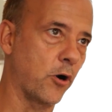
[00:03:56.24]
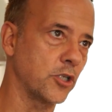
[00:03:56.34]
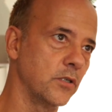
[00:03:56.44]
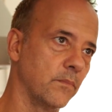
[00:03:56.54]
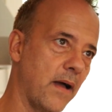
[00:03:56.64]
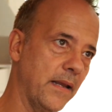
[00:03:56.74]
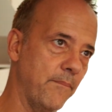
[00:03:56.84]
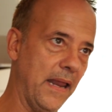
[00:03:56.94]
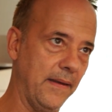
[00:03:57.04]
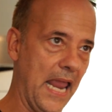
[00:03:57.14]
days a week.
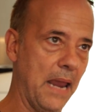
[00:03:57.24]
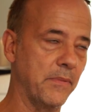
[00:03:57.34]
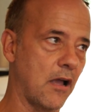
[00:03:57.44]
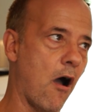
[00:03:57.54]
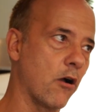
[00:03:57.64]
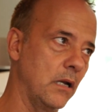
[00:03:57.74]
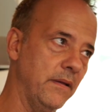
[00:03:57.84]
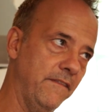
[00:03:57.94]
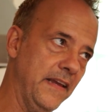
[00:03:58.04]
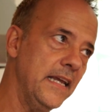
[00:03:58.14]
I need to take care
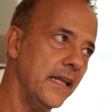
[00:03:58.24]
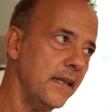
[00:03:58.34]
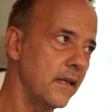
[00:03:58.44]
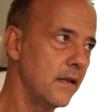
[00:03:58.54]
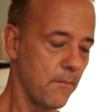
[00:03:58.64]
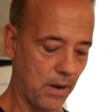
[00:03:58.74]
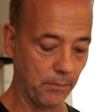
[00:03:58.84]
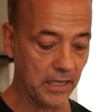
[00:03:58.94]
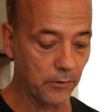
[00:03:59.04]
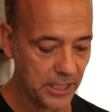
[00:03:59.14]
of myself
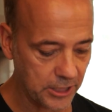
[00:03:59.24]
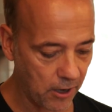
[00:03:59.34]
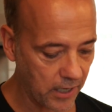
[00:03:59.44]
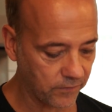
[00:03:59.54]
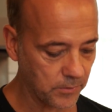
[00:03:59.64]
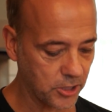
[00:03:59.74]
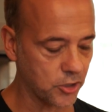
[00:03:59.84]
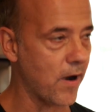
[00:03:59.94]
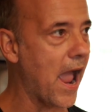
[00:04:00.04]
first. It's okay